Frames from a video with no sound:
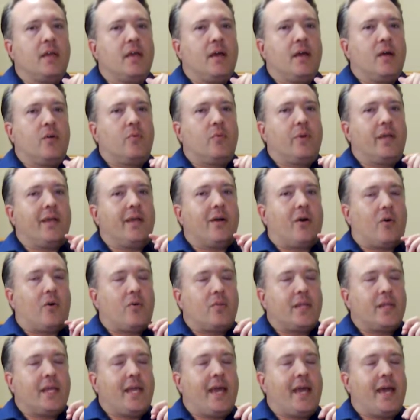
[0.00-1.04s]
We
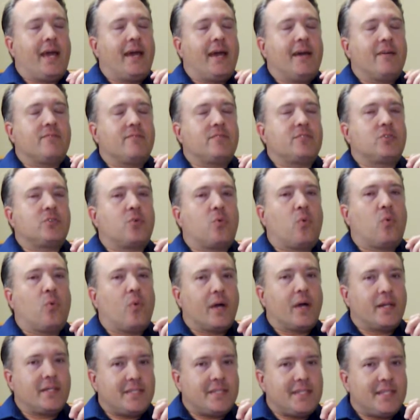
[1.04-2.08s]
only have
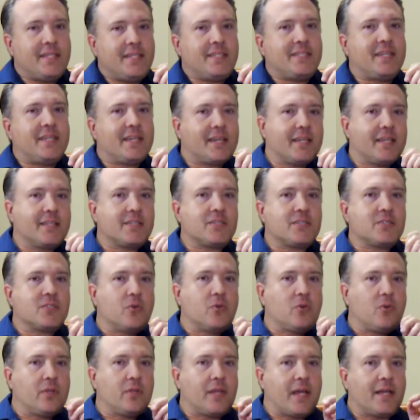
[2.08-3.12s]
20 tickets
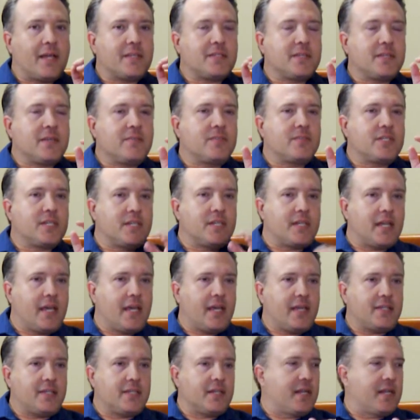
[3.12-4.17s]
sold as of
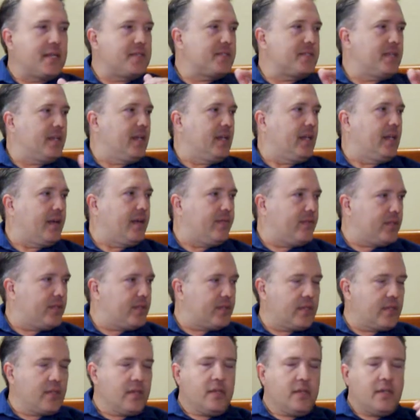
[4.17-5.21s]
today. Today's the 11th.
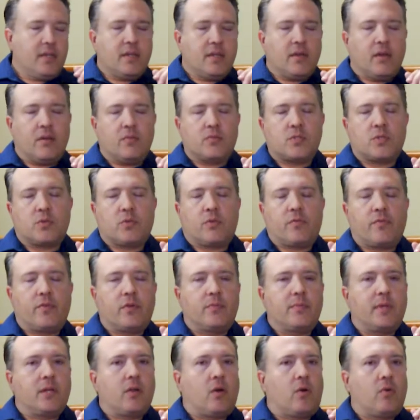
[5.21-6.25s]
That was we're
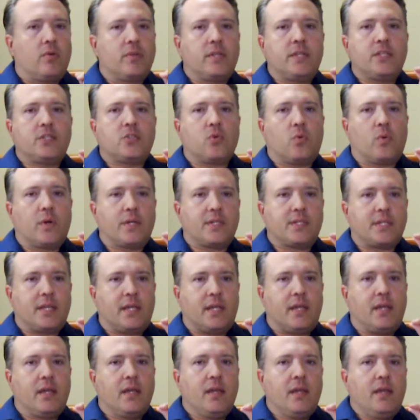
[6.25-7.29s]
filming. Only
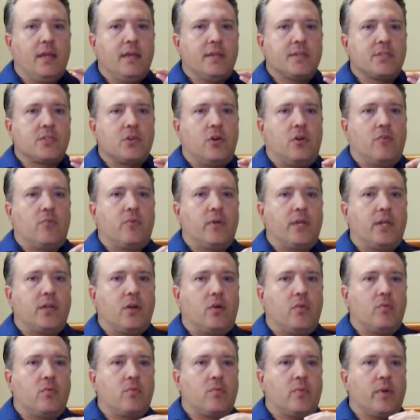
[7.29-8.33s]
20. So if we
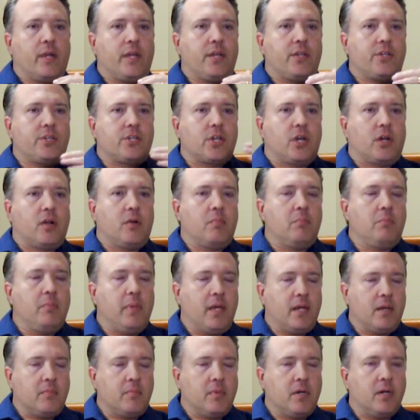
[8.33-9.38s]
don't reach our
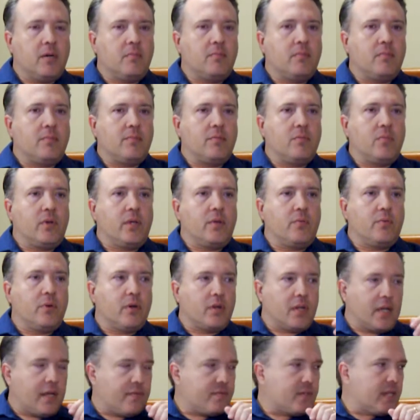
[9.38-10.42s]
minimum, we will
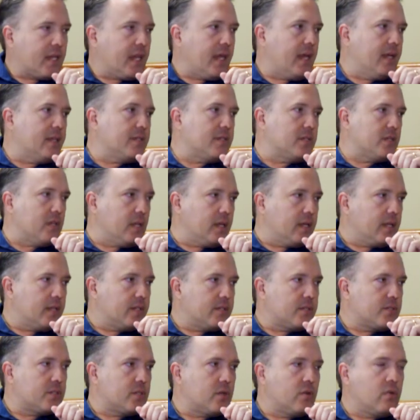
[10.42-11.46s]
have to cancel it.
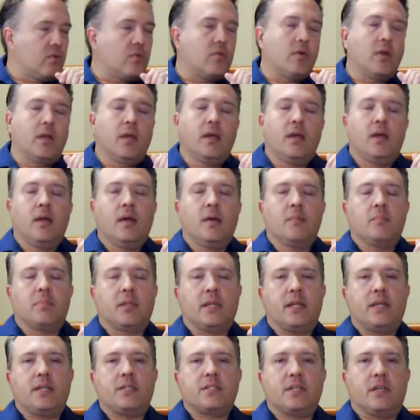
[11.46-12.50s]
And so
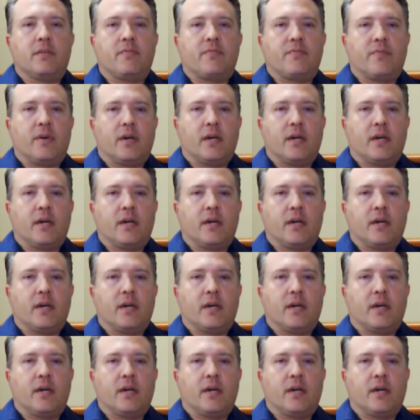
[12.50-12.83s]
please, if